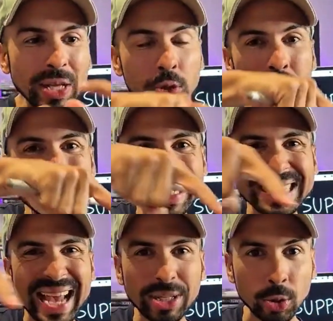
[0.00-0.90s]
reduce the
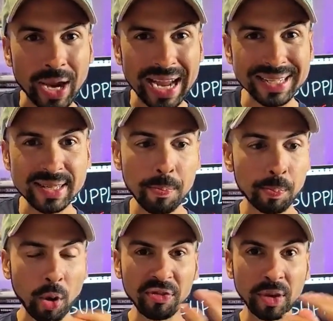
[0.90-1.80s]
cytokines, the
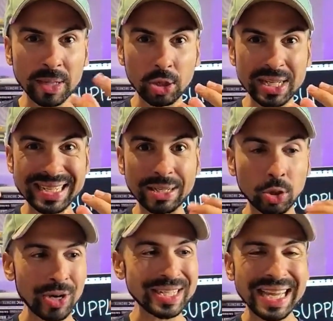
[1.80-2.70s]
pro-inflammatory
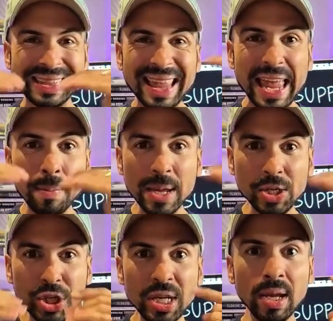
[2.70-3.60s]
cytokines,
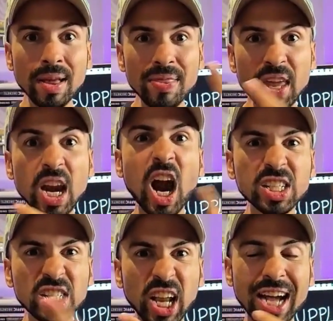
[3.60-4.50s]
damaging the
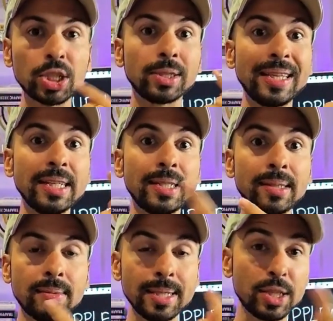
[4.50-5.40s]
cartilage,
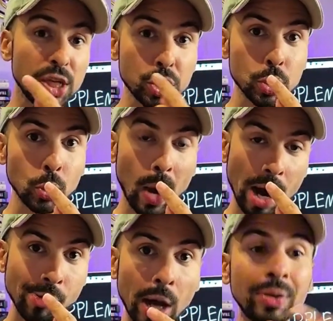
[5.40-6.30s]
the tissue
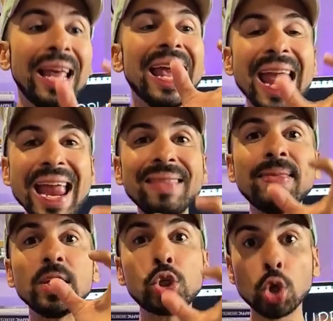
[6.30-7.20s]
around
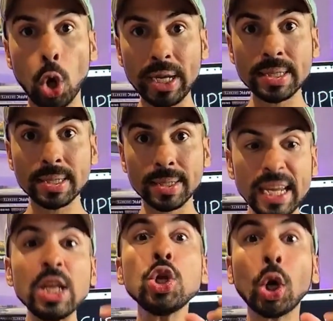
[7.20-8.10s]
and the joints
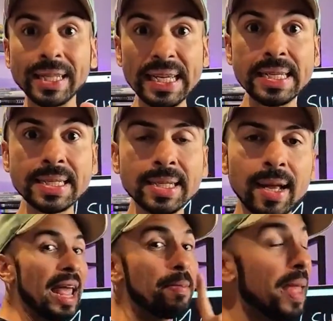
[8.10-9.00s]
in your knees.
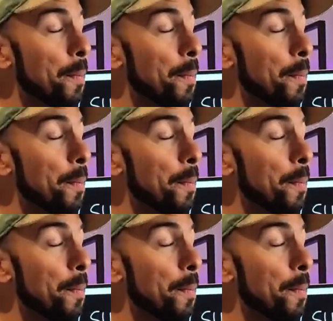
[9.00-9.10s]
And